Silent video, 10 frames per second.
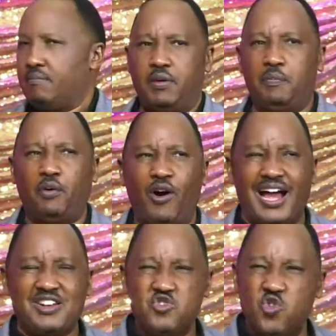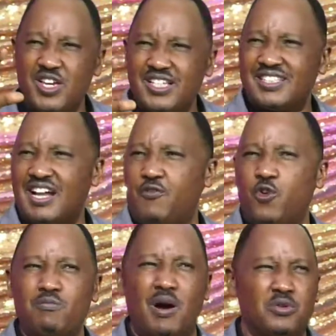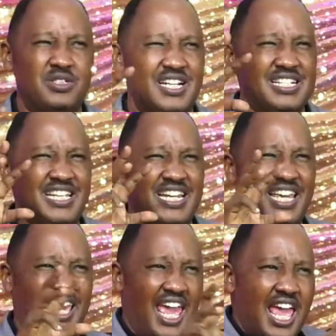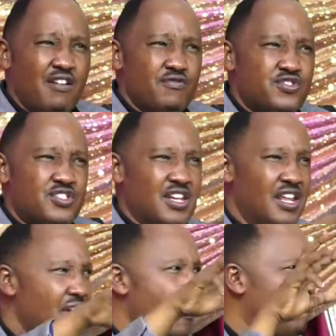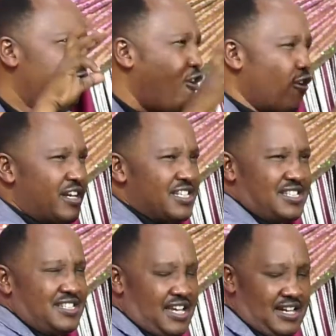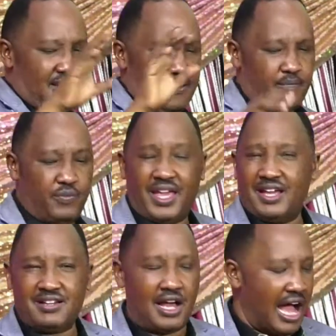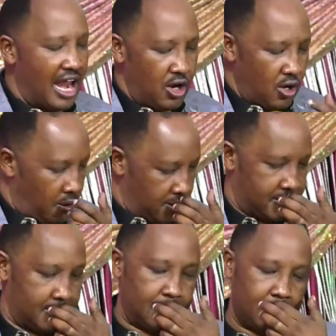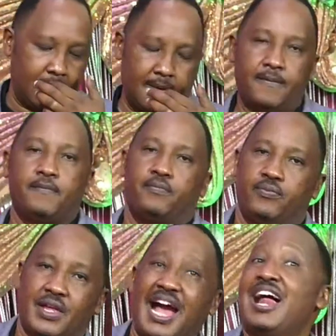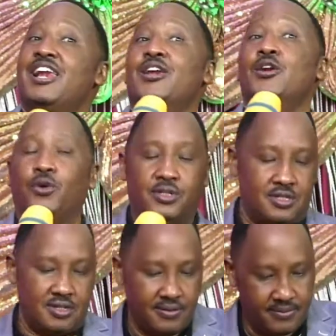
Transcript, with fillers: People are doing stuff on mountains, in caves, in forests, and there are a lot. A lot